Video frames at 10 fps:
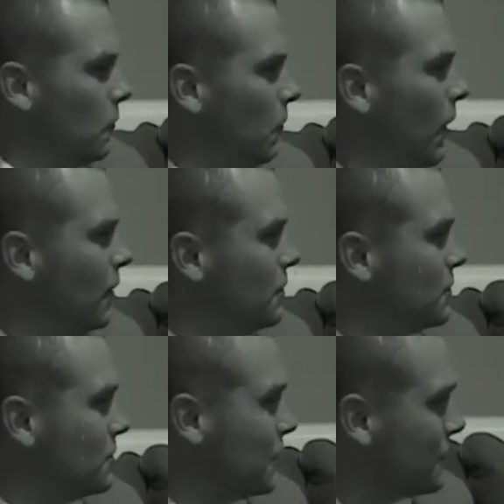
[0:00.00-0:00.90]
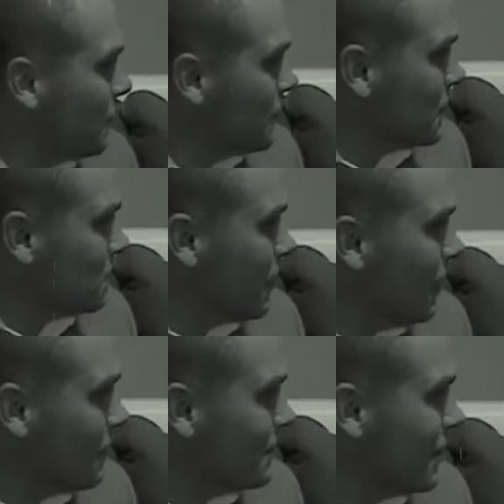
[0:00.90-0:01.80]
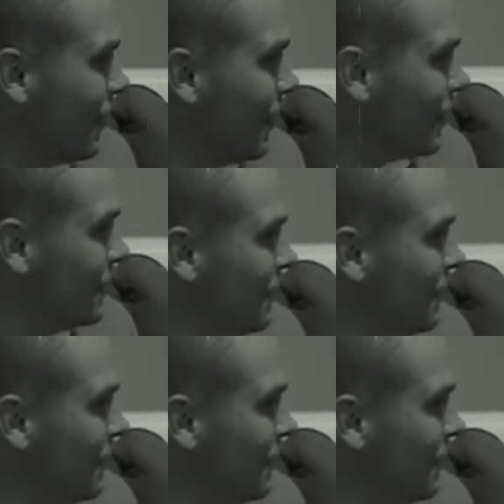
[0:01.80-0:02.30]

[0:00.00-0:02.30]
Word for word: Why do you stress over these problems, Derek?